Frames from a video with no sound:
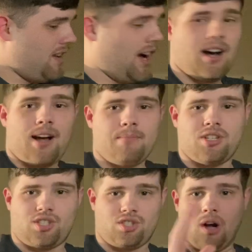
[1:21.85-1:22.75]
I'm
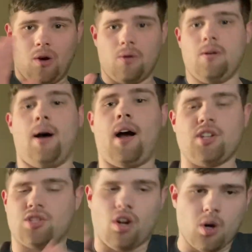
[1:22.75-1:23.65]
just so, I, I
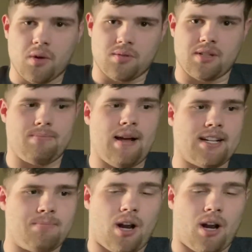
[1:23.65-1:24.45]
just don't know what to expect,